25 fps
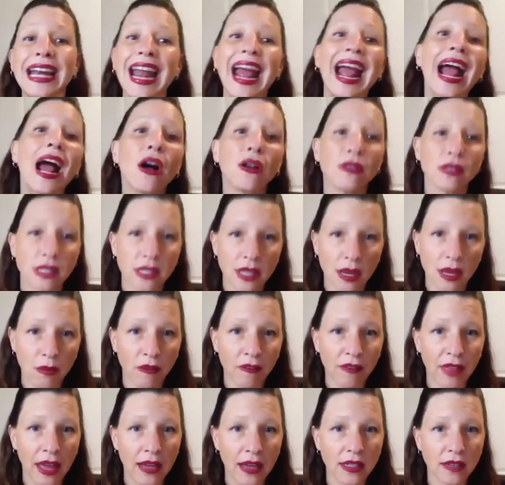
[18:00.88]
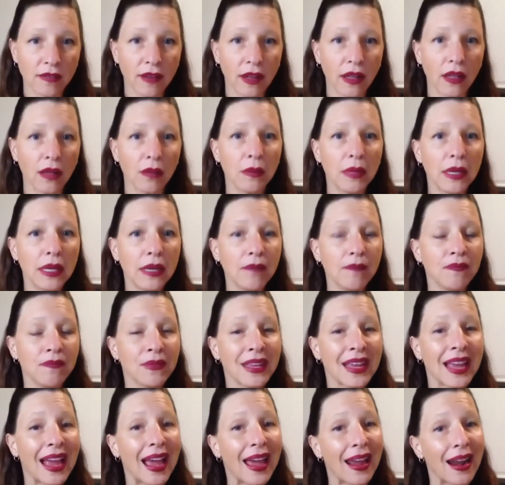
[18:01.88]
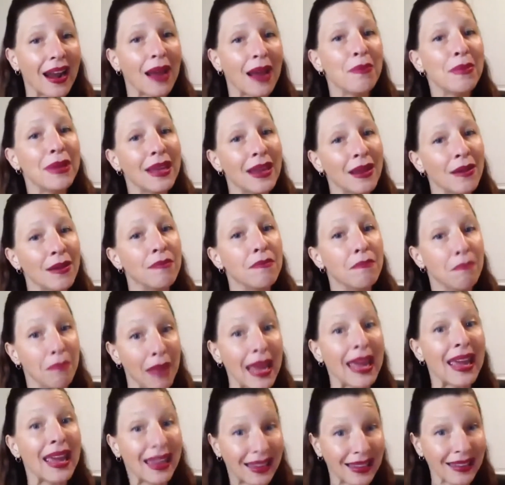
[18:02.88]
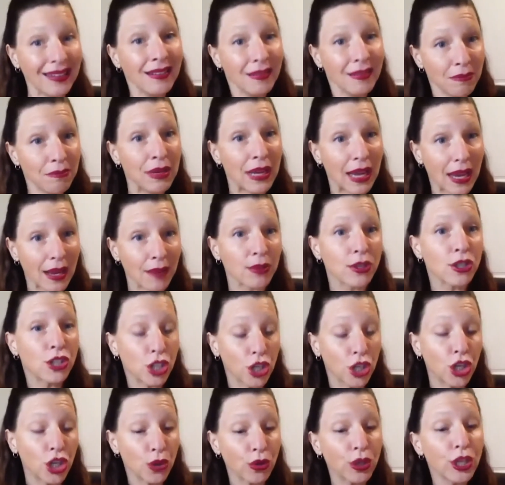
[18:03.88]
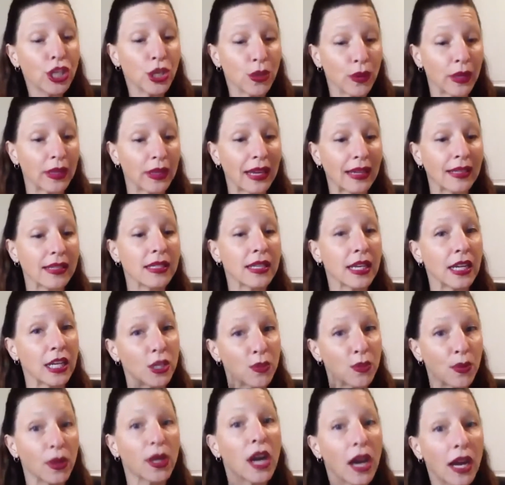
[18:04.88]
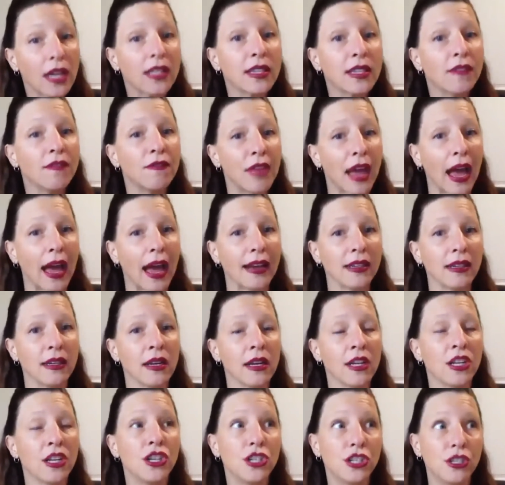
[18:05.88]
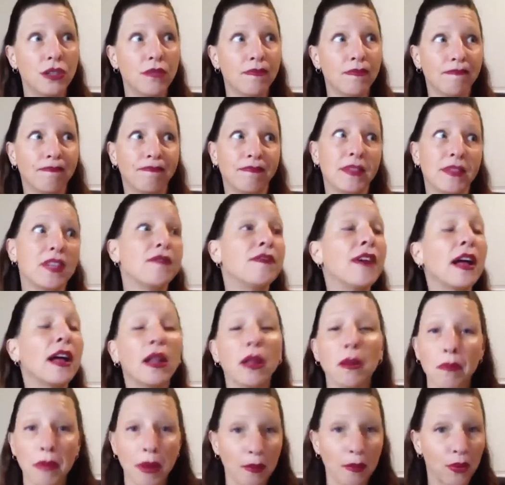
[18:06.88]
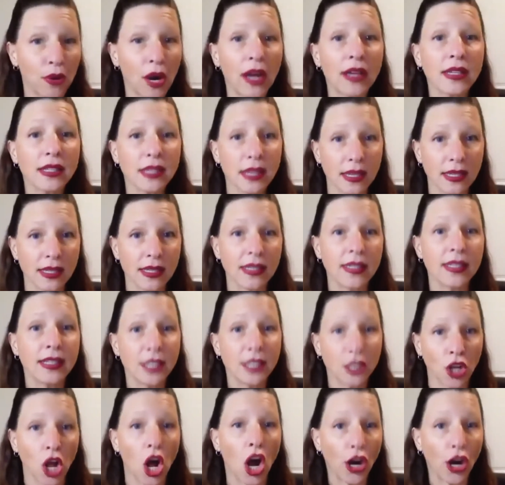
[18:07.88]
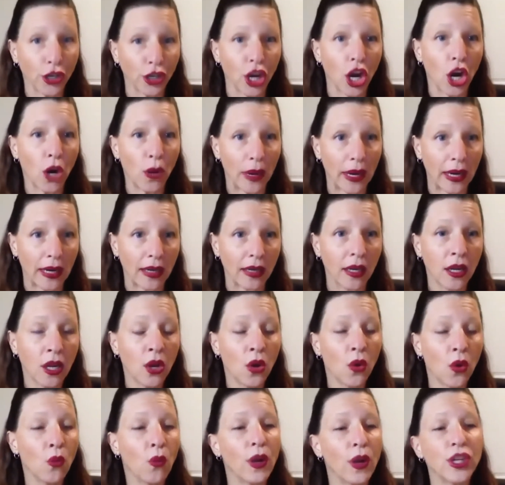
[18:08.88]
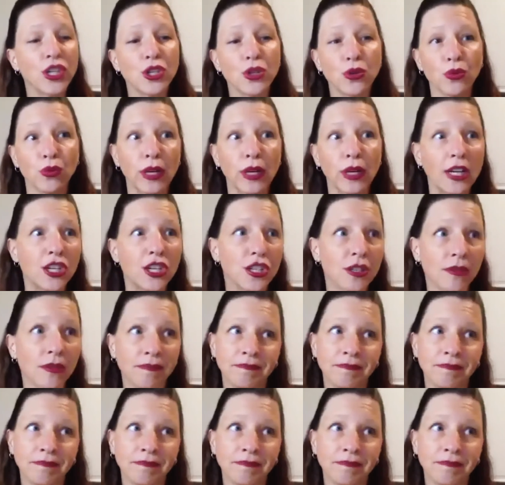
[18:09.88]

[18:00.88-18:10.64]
out some of that development. And I may be able to cure you at that stage because of that development process is still ongoing. Once you reach